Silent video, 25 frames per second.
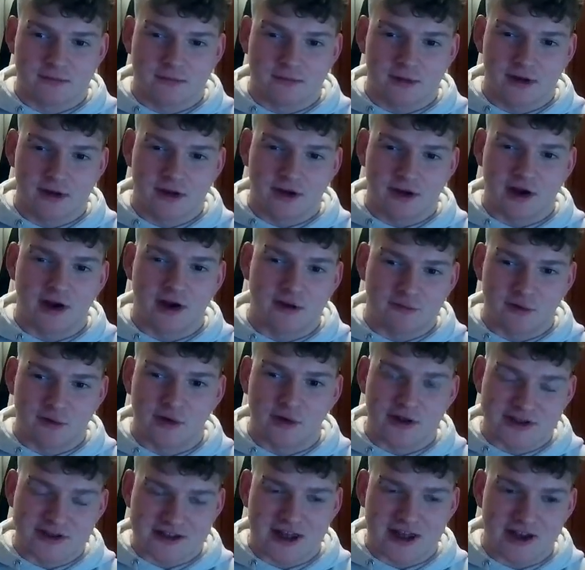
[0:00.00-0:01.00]
you kind of
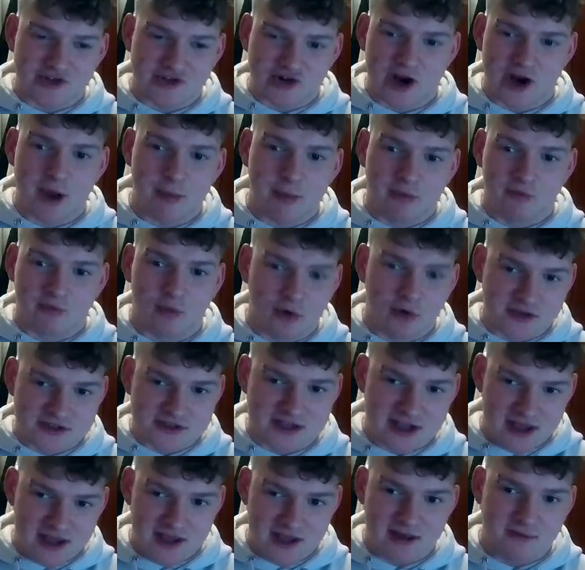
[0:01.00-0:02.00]
fall into that trap of
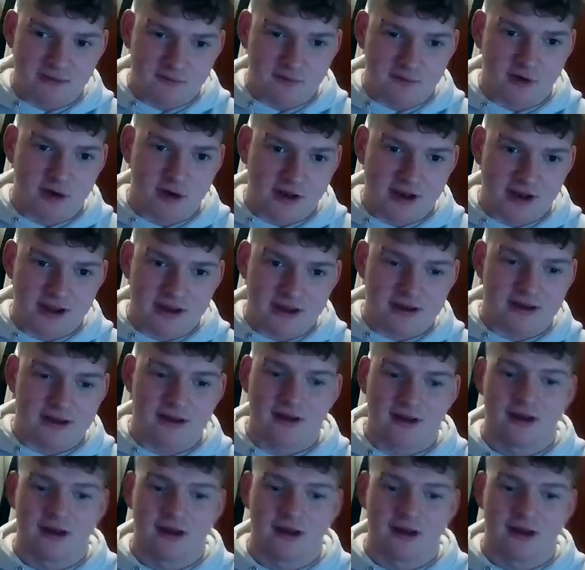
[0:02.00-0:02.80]
wanting it infinitely.